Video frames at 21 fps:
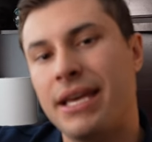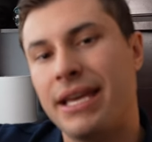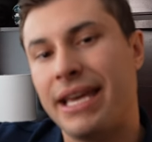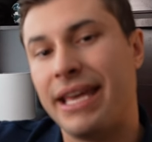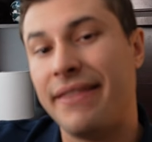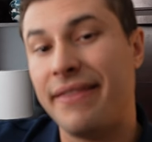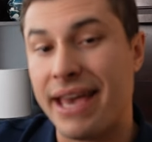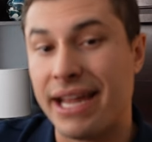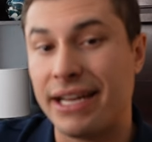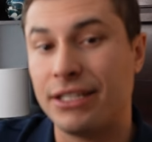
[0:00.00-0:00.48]

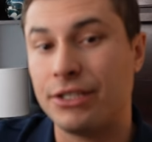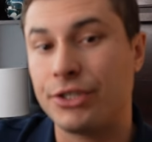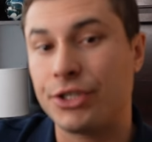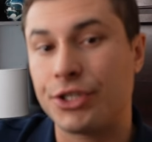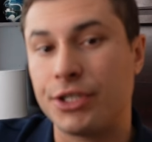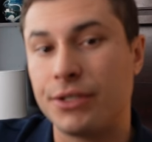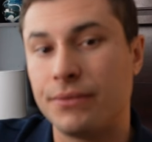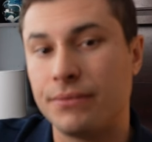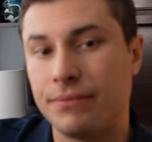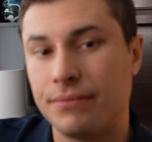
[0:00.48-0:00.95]
and that is
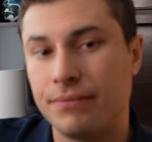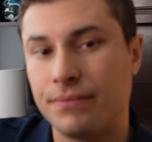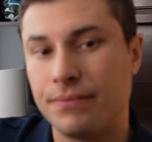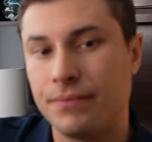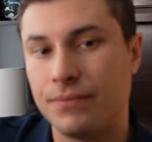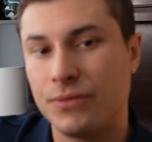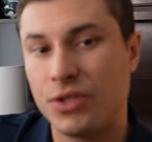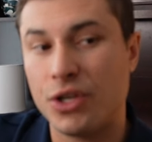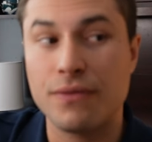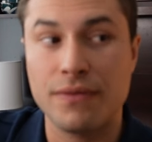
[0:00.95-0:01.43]
true.
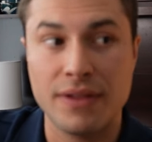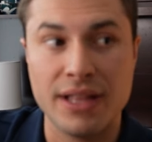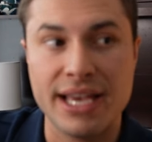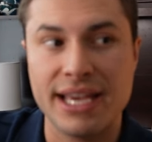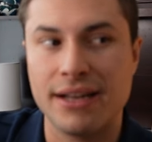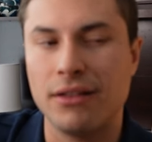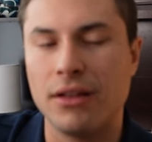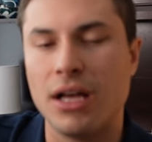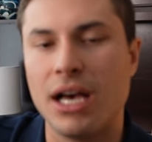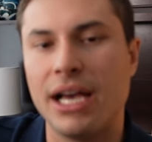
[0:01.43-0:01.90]
You're
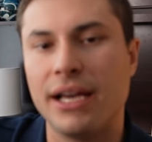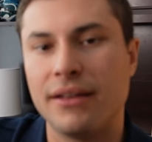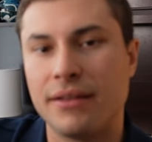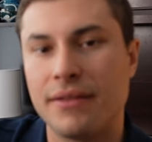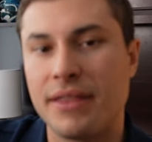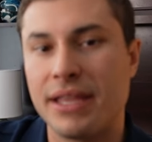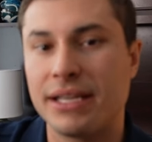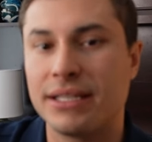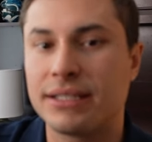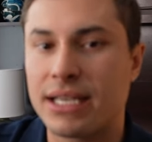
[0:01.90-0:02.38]
flying a lot.
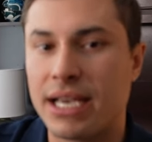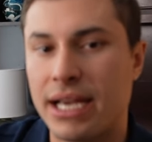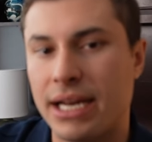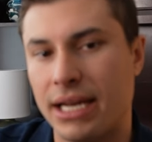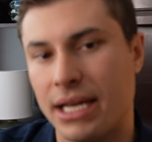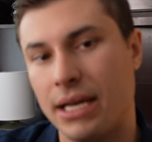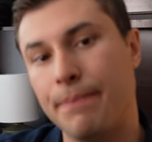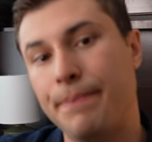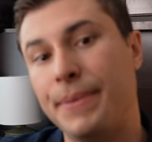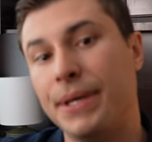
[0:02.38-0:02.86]
Things
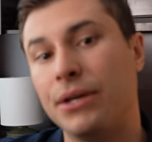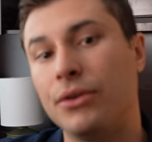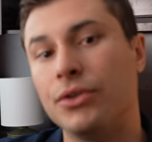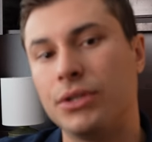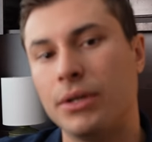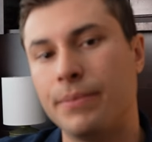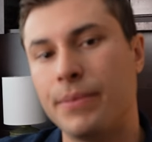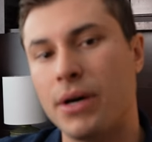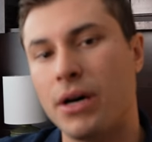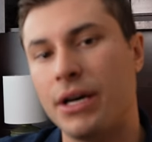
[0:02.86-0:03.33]
kind of
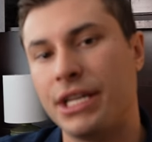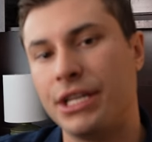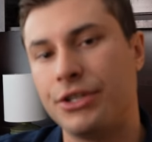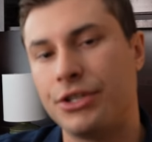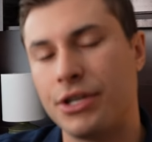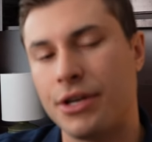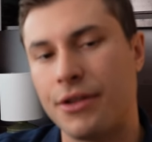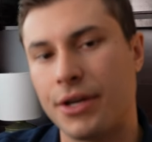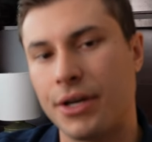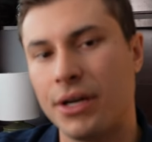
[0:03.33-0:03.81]
build upon
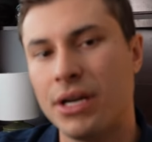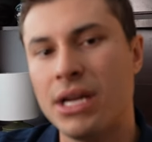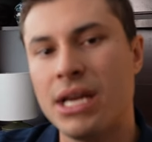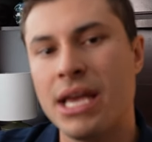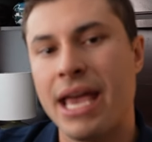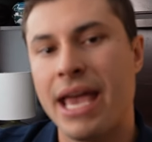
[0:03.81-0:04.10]
each other.